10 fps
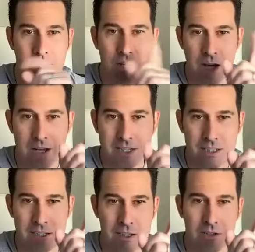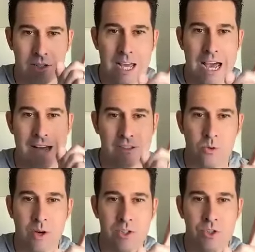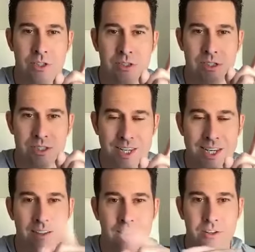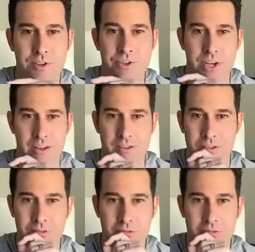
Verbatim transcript: not necessarily ask questions to seek to understand.